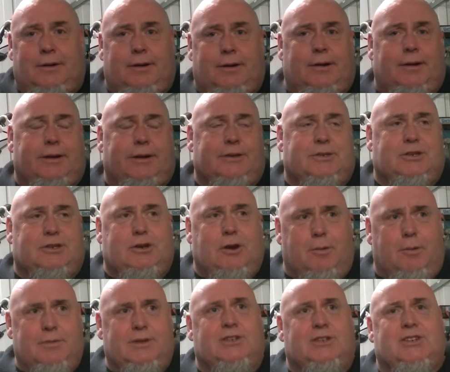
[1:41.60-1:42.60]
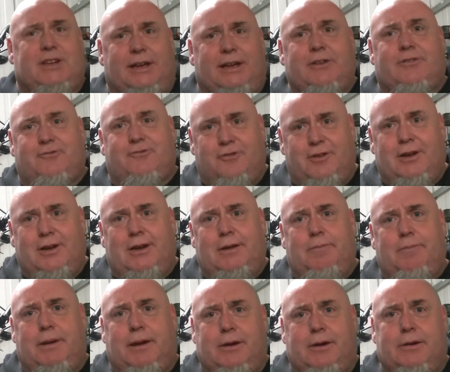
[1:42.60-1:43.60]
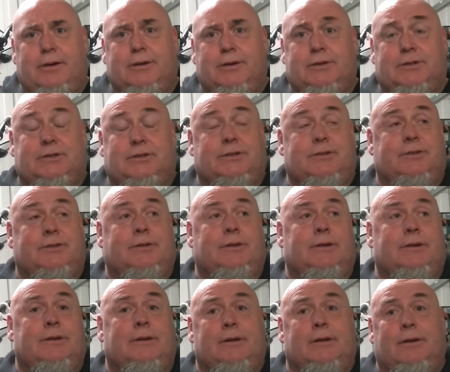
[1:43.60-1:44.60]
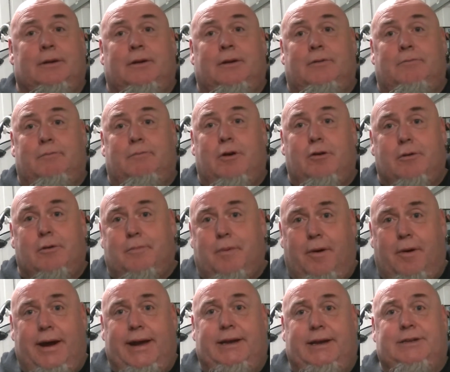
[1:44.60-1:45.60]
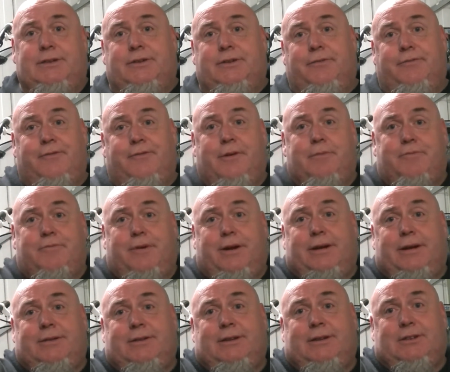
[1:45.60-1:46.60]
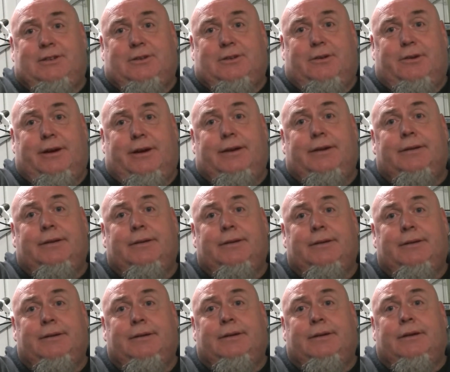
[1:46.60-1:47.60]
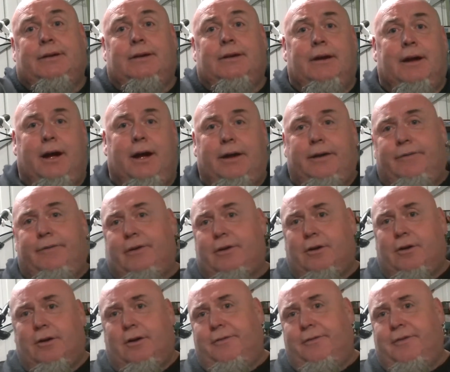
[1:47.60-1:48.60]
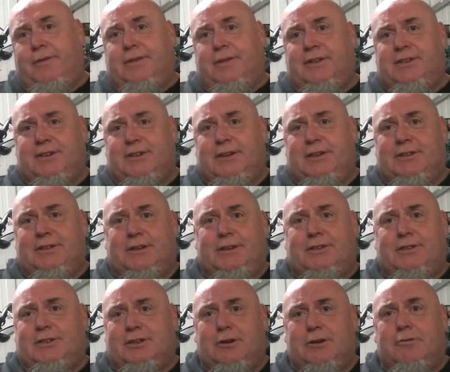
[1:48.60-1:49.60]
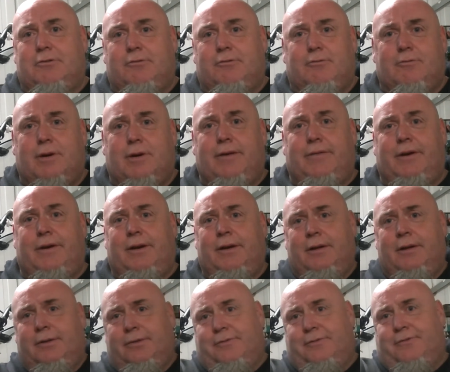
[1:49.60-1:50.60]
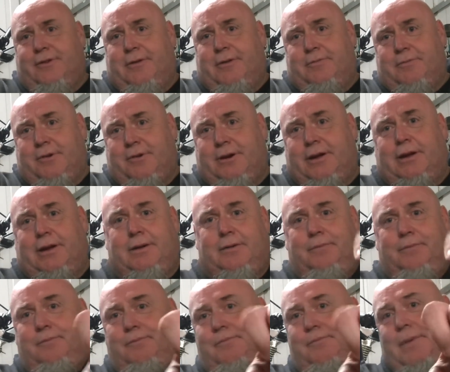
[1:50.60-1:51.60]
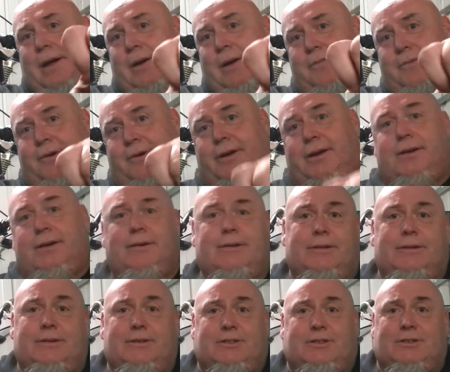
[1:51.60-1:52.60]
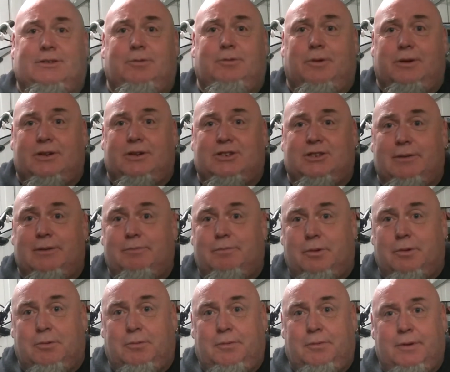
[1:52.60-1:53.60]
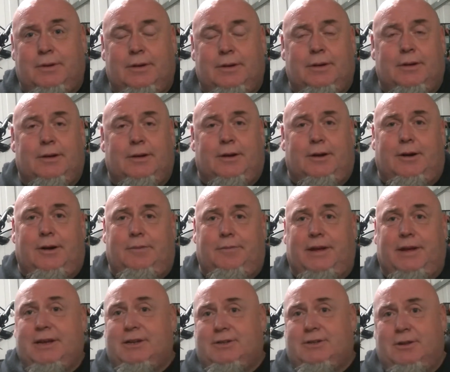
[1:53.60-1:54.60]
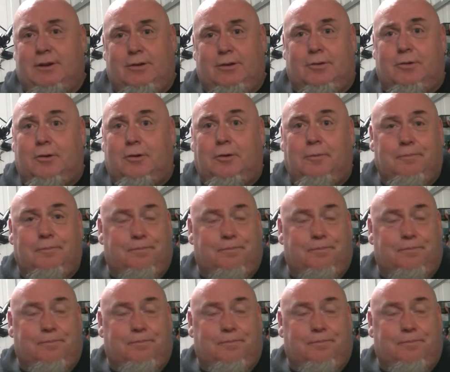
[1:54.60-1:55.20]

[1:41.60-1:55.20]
It's common sense really, because motorbikes front brakes this side, and if you've got like a 50cc scooter or whatever, front brake, back brake. It's quite simple. That's the law.